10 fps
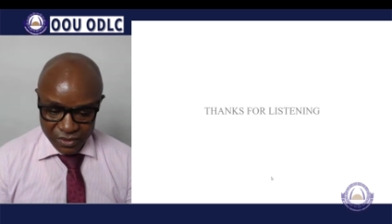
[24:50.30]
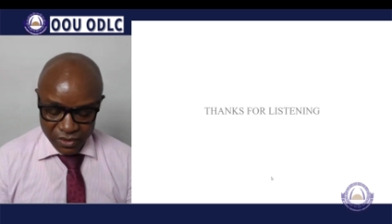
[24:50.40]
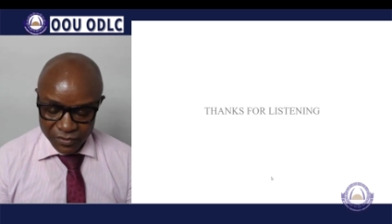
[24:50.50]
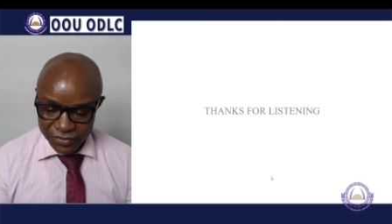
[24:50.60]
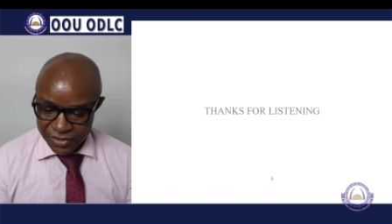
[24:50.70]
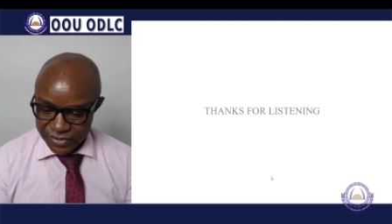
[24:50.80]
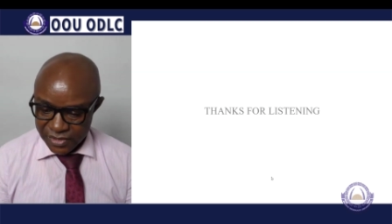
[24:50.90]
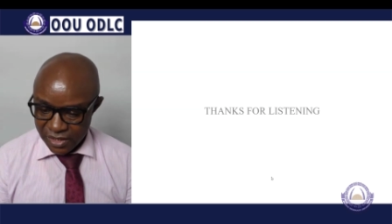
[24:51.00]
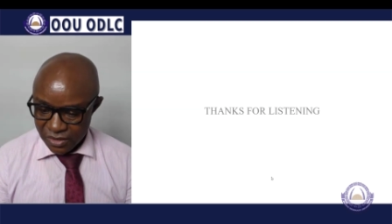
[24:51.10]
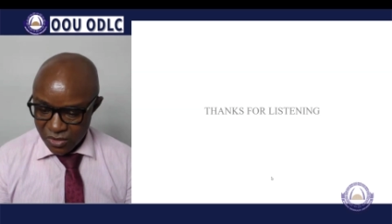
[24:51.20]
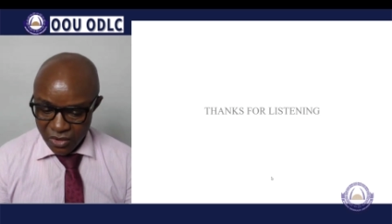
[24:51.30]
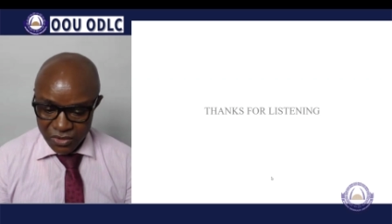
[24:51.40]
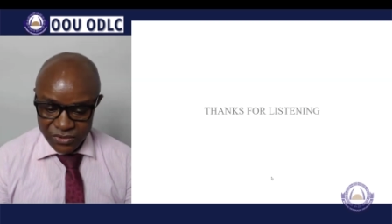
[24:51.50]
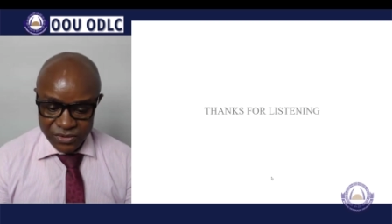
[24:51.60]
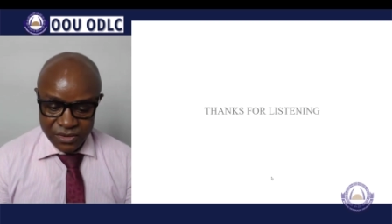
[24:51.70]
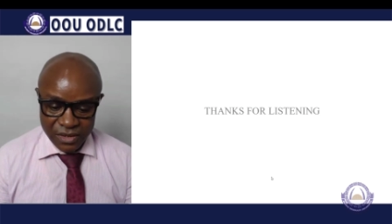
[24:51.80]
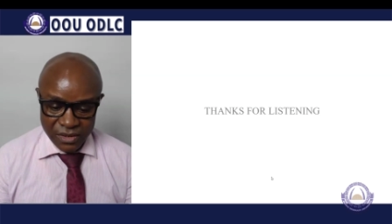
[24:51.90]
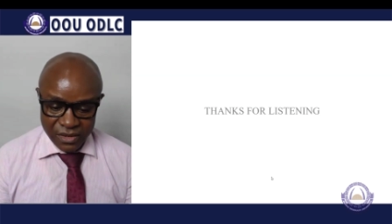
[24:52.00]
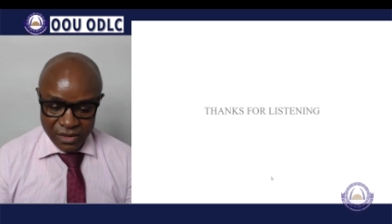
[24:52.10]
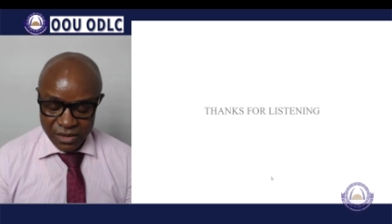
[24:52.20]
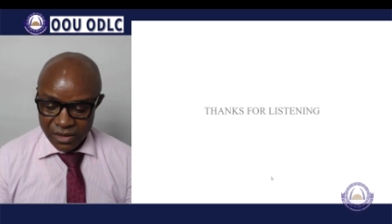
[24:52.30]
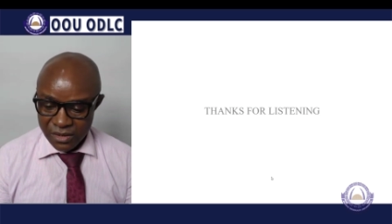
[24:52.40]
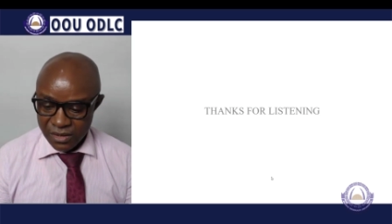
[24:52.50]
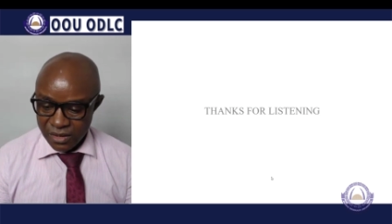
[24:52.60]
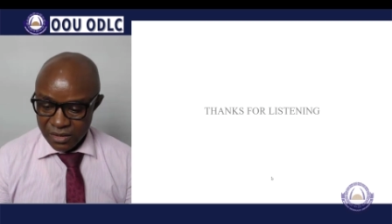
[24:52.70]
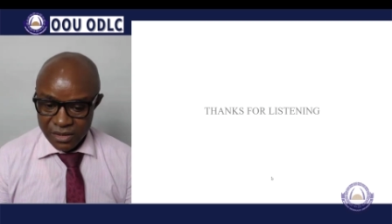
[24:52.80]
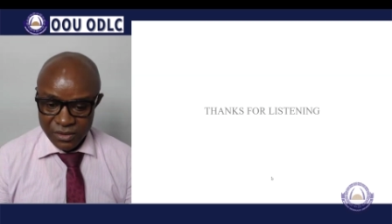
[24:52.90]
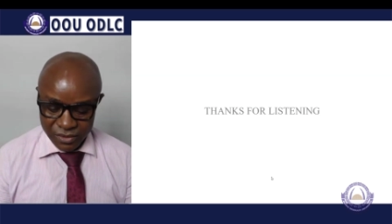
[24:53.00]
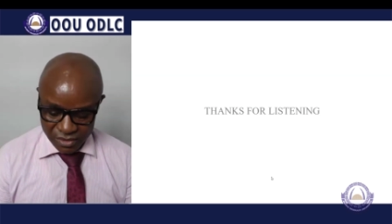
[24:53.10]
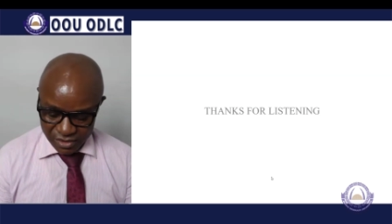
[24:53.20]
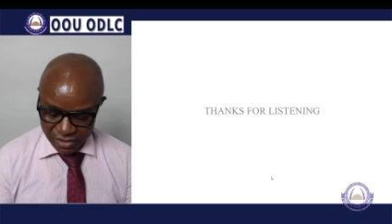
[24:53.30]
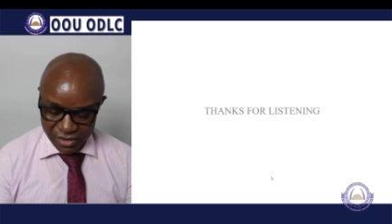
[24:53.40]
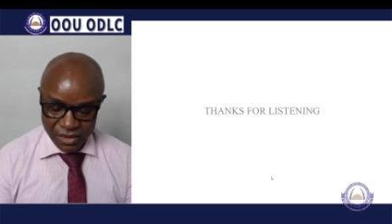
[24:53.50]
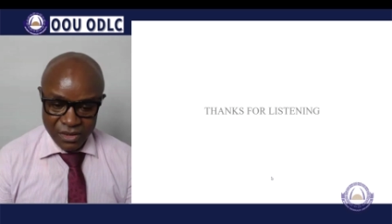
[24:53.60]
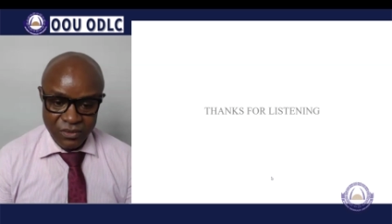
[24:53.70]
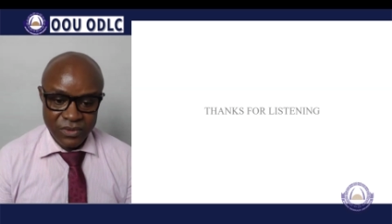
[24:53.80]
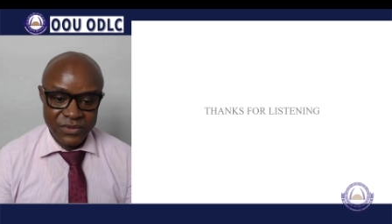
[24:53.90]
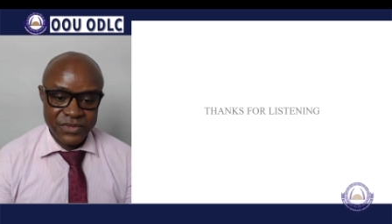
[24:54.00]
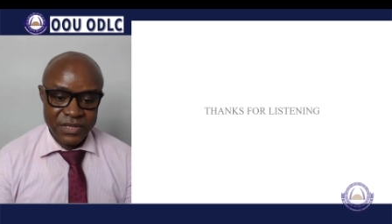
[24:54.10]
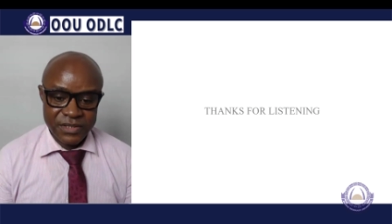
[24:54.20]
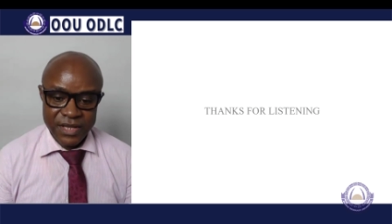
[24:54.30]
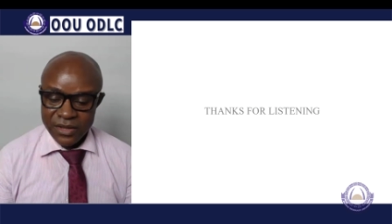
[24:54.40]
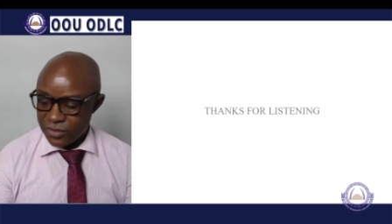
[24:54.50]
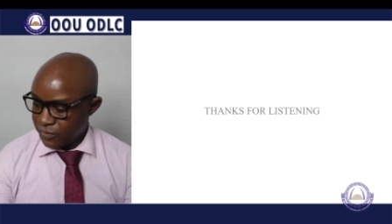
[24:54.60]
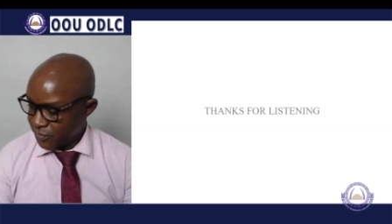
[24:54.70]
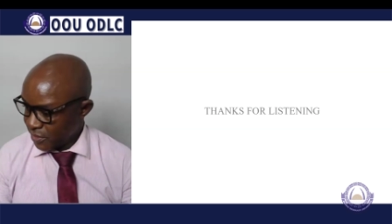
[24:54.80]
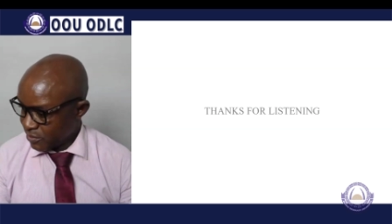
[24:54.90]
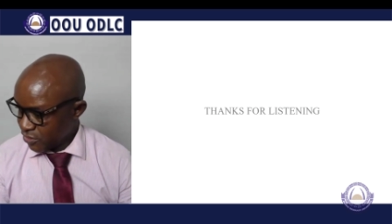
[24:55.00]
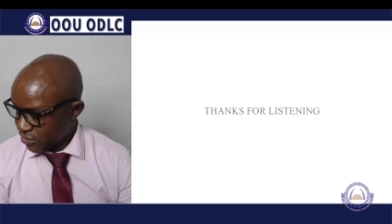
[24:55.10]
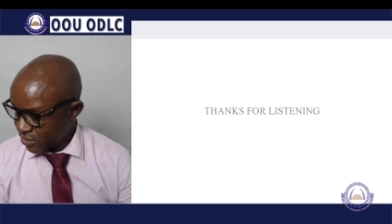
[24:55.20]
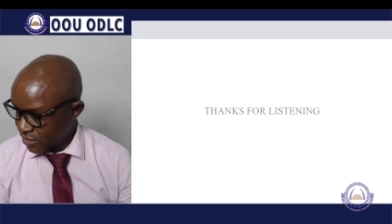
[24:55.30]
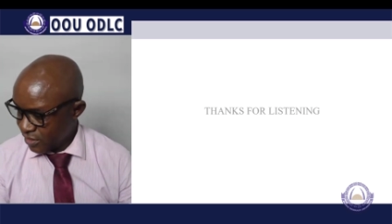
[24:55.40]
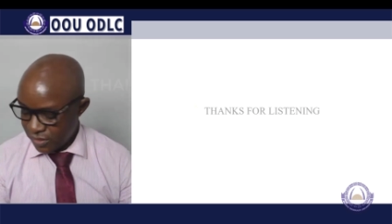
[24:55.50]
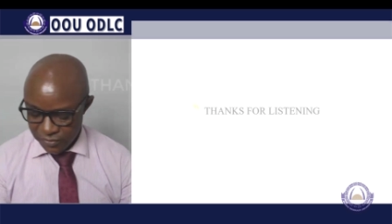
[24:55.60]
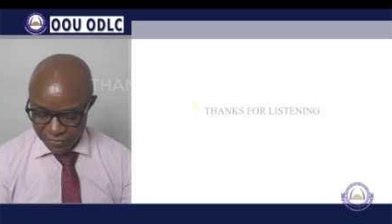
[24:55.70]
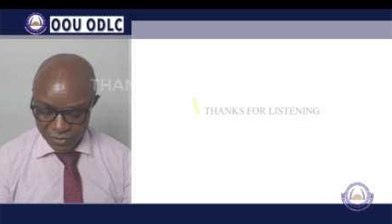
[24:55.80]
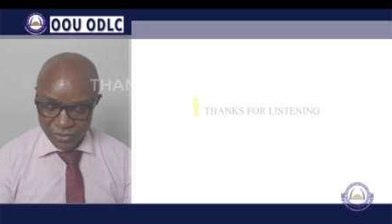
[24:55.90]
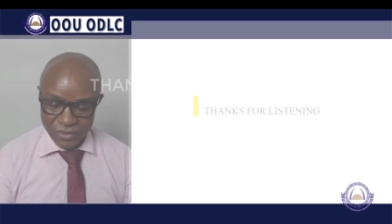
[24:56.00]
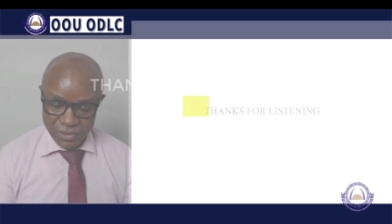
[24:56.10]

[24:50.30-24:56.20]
of this course, and I want to say thank you very much for